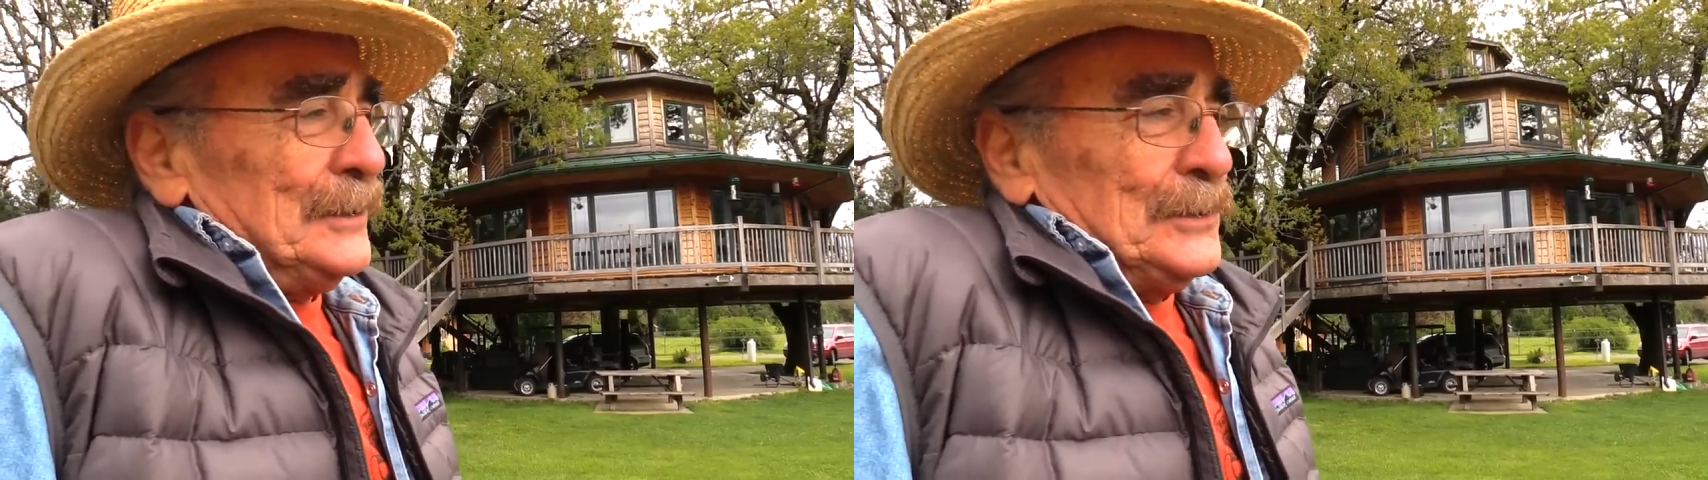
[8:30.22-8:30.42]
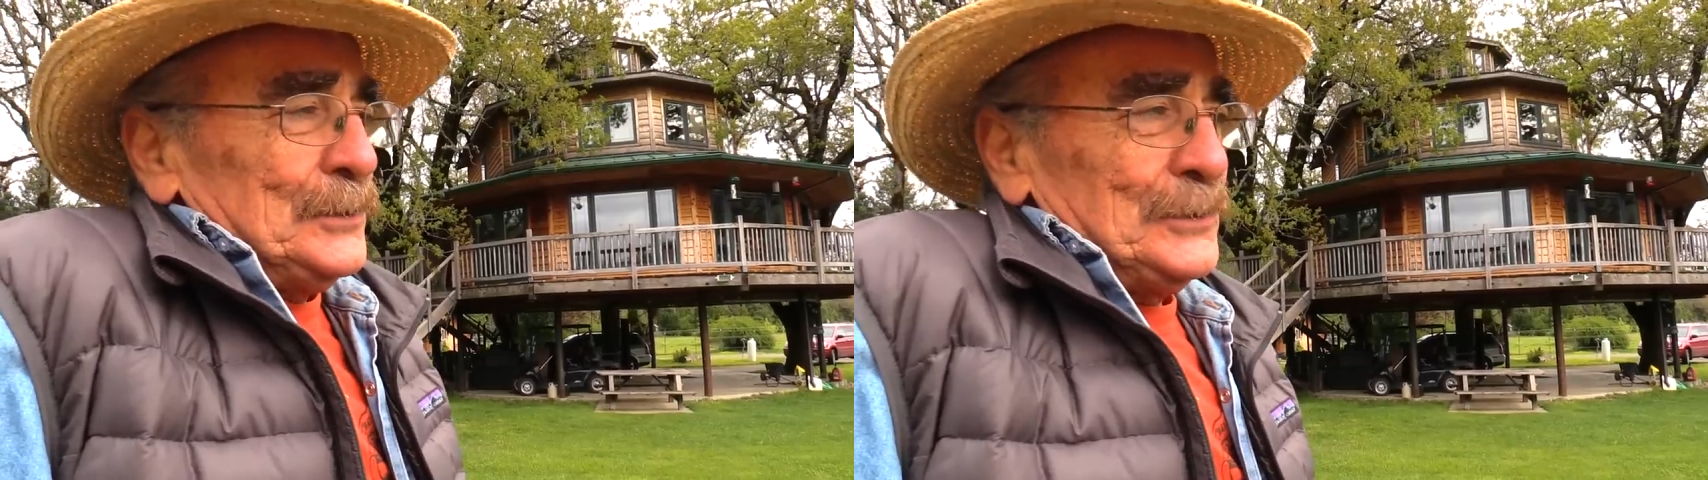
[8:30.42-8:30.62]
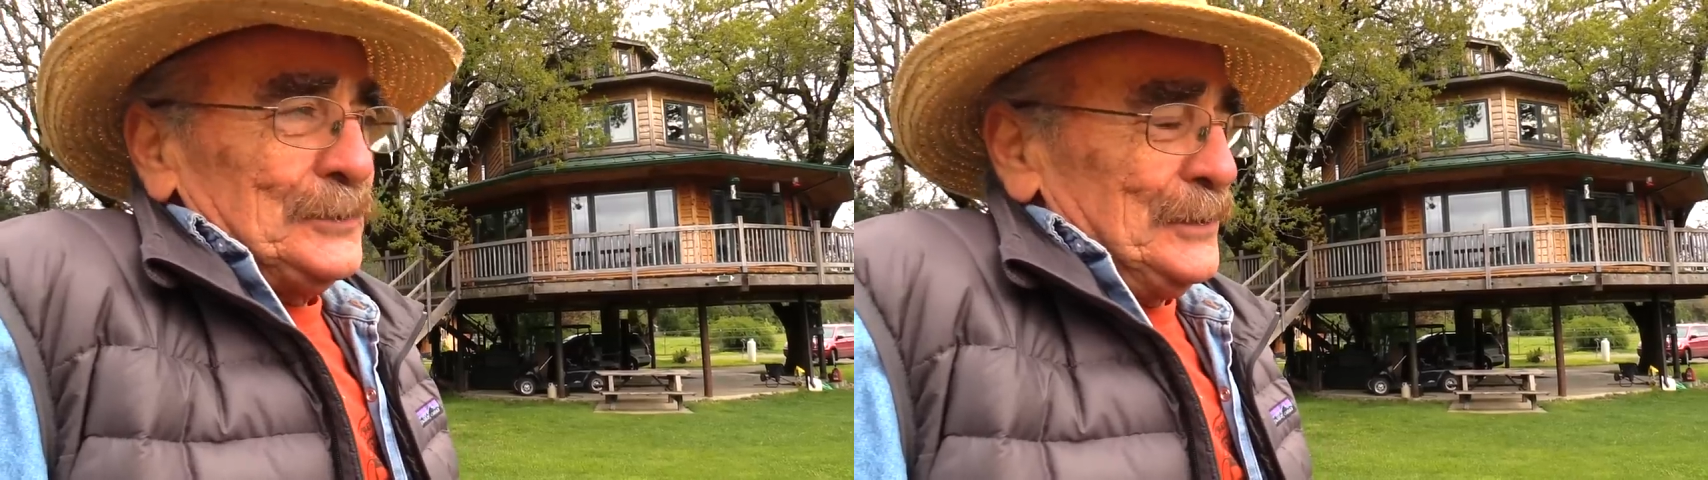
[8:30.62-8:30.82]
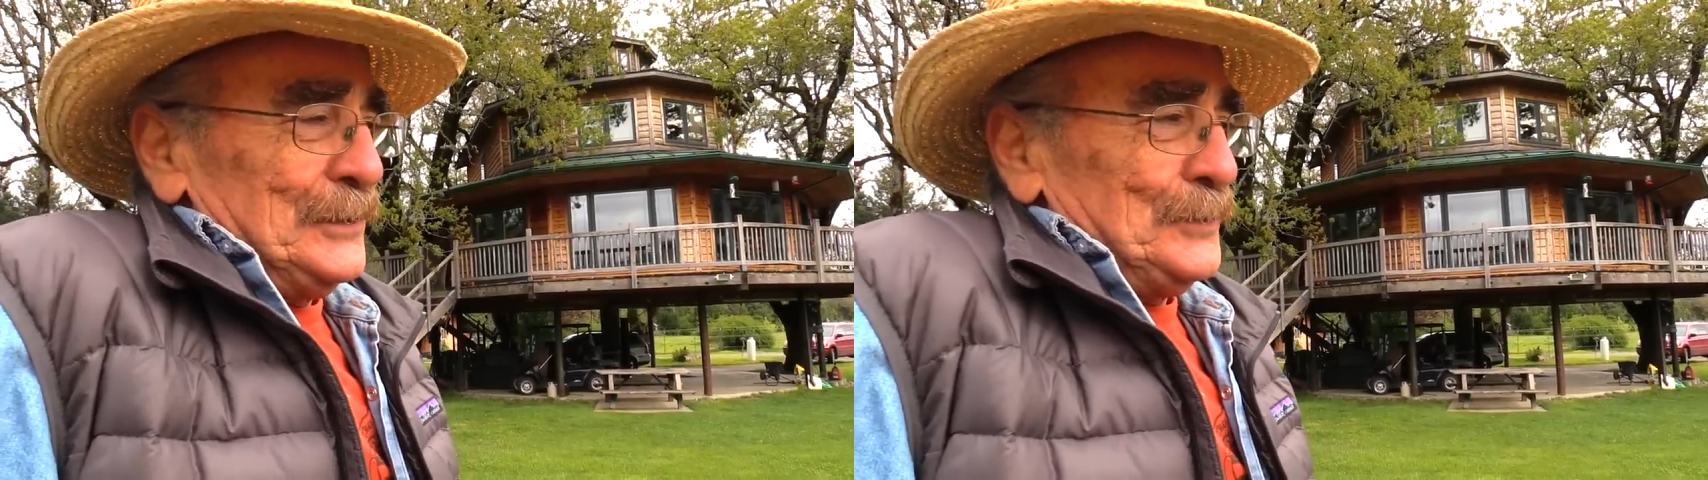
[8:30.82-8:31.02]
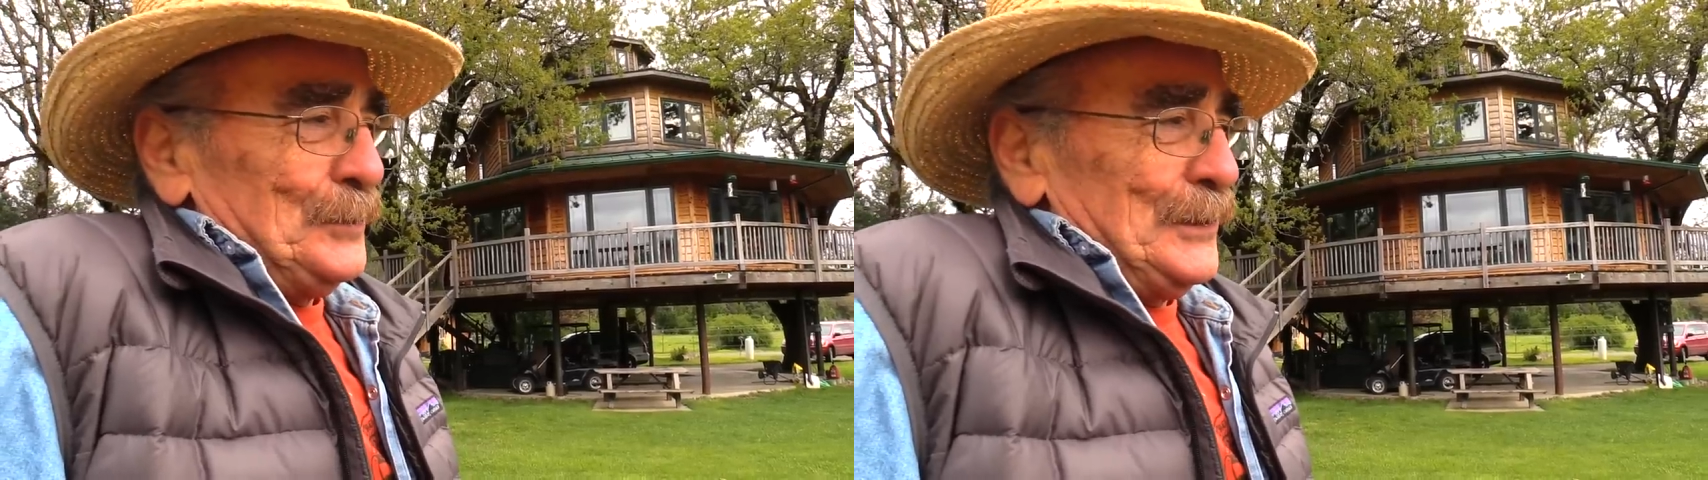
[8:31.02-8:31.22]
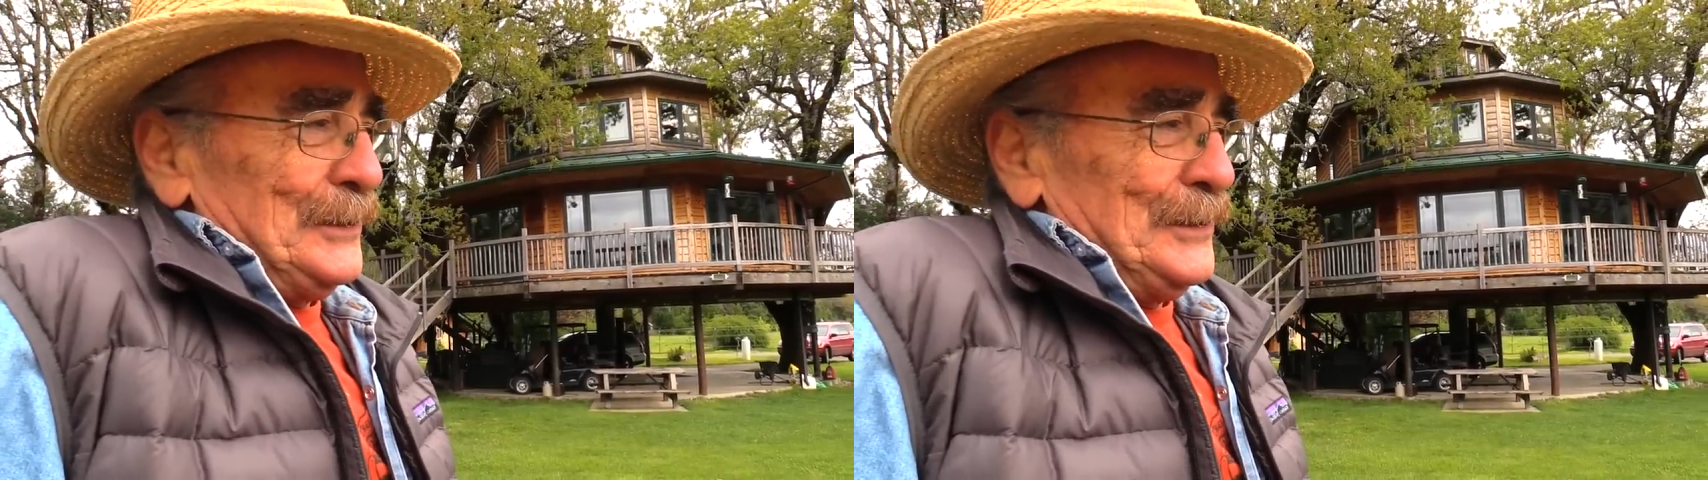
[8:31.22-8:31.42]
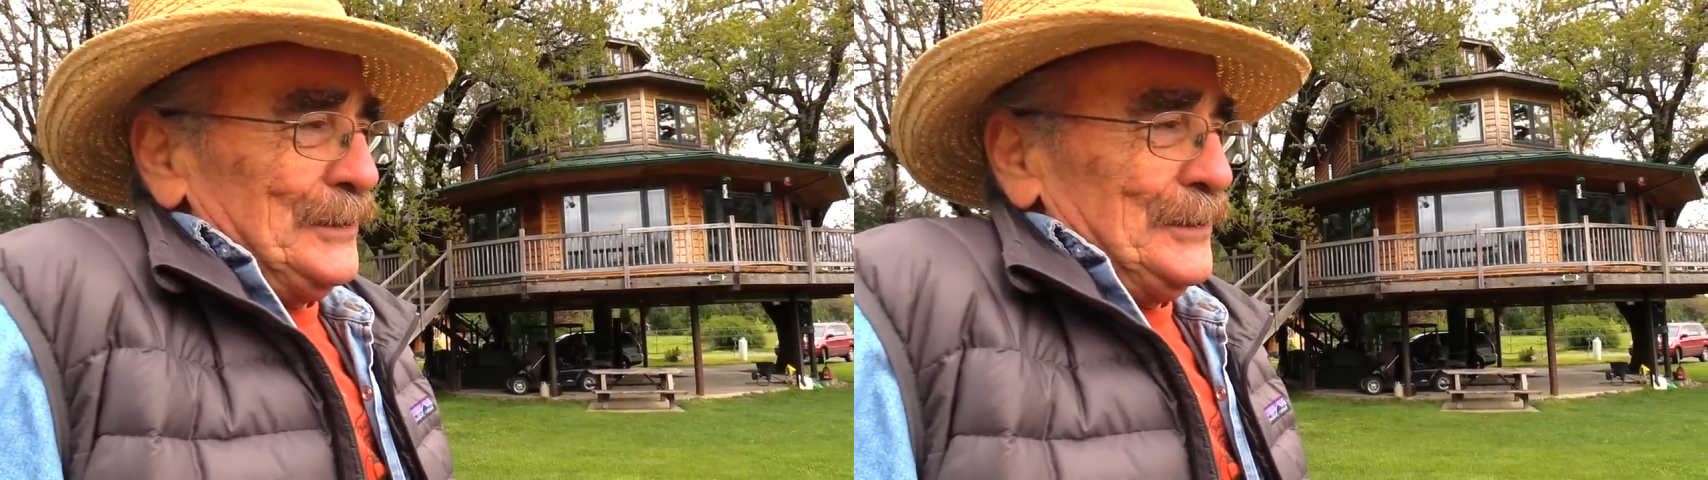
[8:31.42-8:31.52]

It's been